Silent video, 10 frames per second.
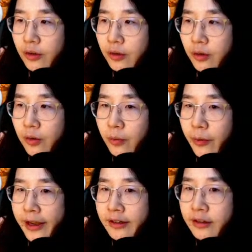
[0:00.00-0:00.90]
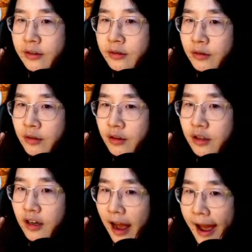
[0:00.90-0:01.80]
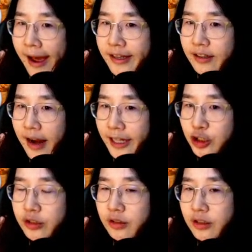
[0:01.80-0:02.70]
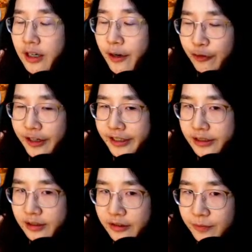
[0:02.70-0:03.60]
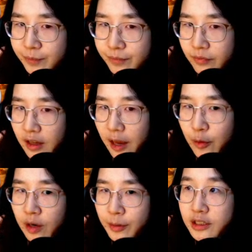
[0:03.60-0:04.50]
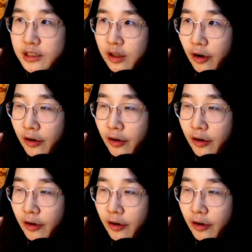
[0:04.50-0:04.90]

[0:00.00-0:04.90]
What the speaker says: when the eye touch her face, I will compute the score.